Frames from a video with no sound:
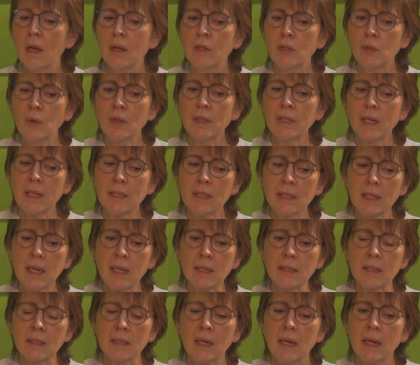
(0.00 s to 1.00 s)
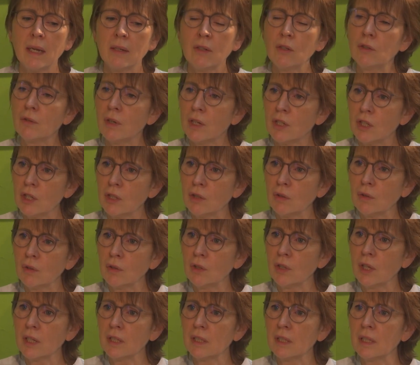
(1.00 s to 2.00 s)
So in that sense, the transitional
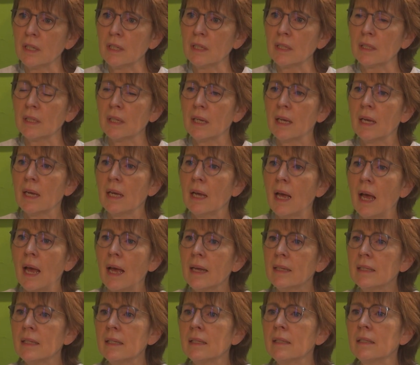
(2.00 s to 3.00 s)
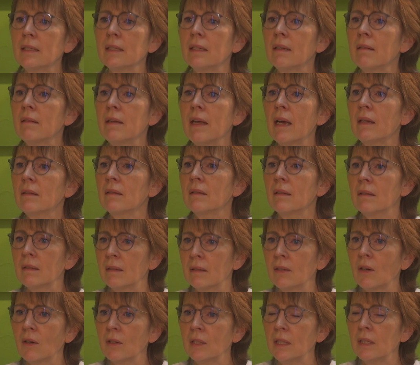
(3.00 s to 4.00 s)
justice hasn't yet
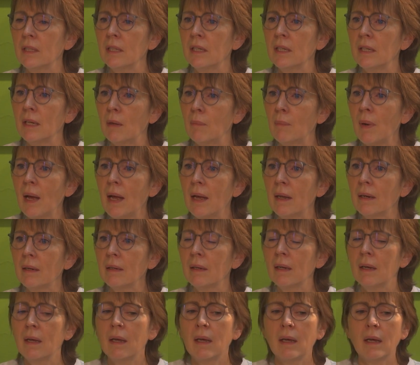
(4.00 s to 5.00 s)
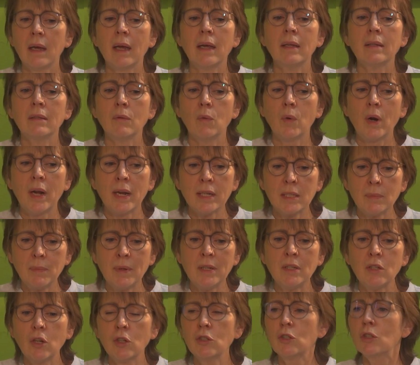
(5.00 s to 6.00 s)
started in Nepal. What has
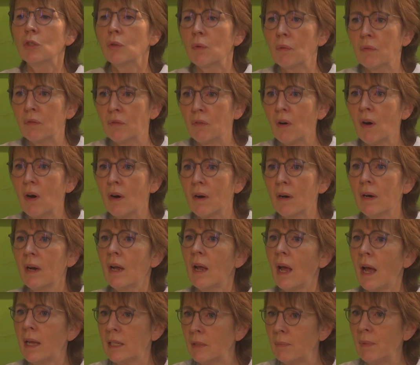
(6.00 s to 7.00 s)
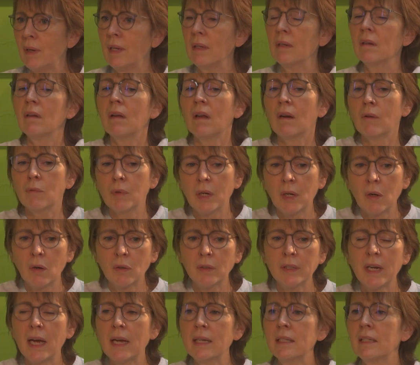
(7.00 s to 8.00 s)
been done so far has been
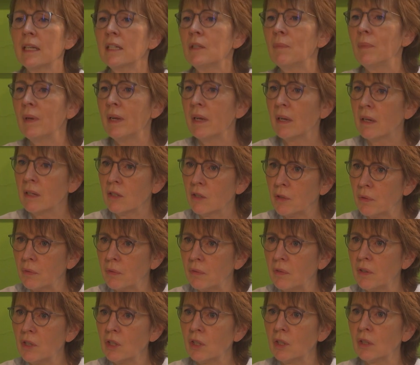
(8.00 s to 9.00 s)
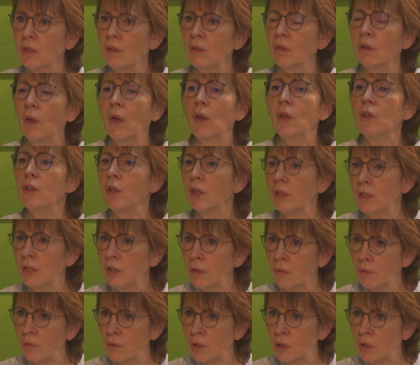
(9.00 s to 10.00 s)
recognized as being insufficient, not enough